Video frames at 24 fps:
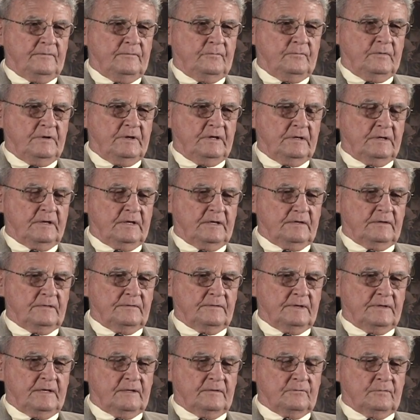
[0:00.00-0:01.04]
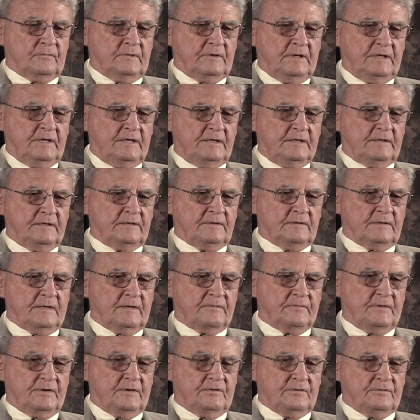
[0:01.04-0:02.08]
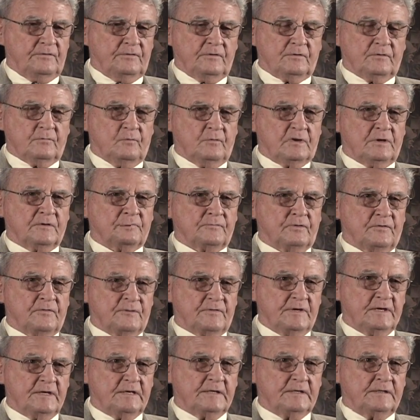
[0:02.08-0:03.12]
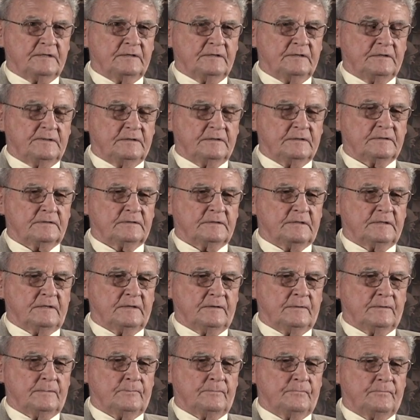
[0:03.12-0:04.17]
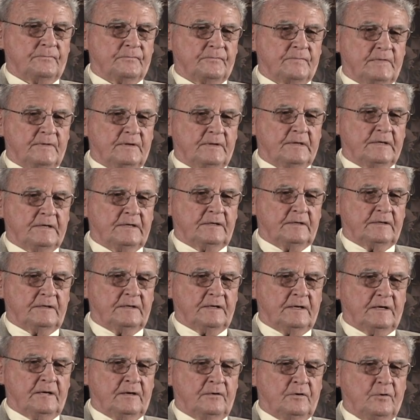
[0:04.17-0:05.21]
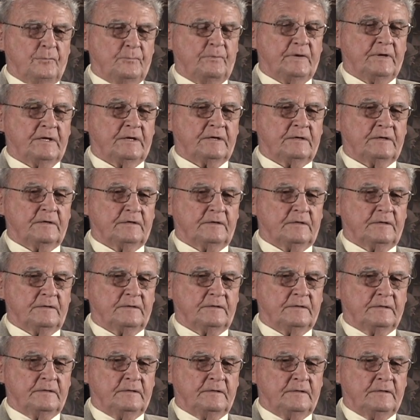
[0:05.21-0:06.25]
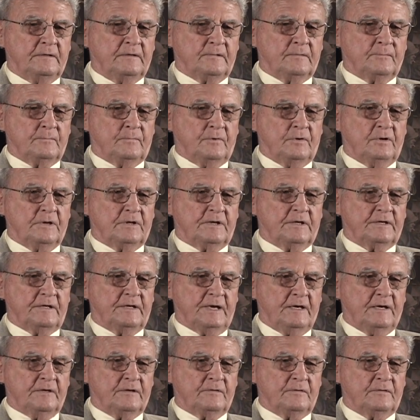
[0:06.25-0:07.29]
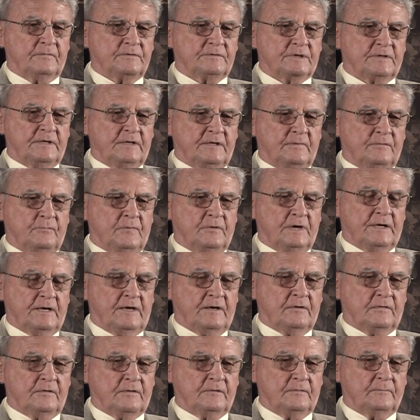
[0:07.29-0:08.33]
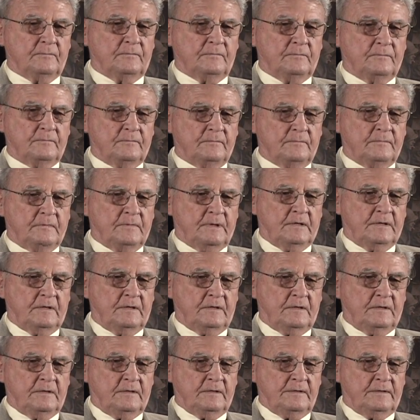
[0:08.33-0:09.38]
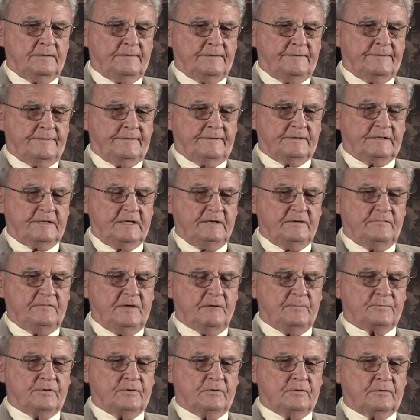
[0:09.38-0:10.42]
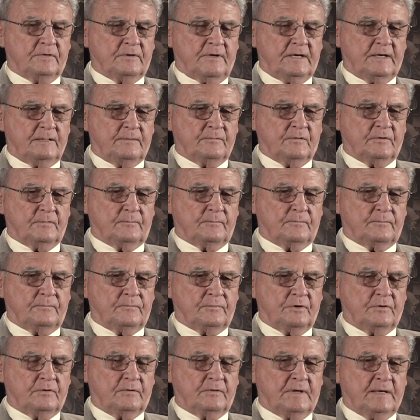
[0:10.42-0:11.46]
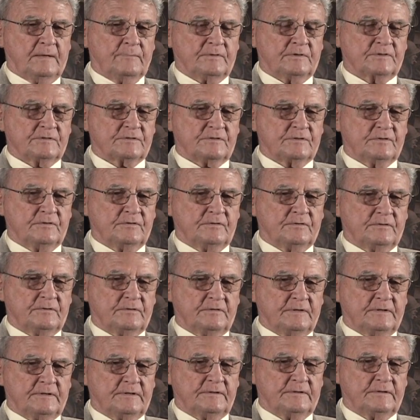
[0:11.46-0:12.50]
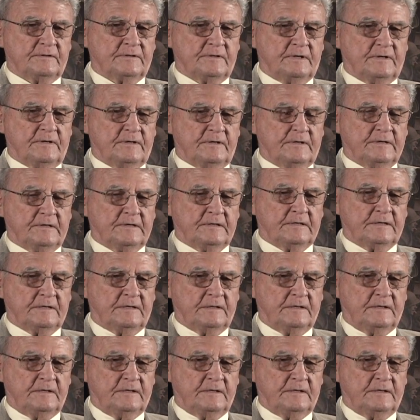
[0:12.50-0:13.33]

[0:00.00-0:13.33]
Well, uh, not really. Uh, I think you're doing a wonderful thing, um, and I hope they can boil it down to say a one-hour TV program or program in school, and and uh,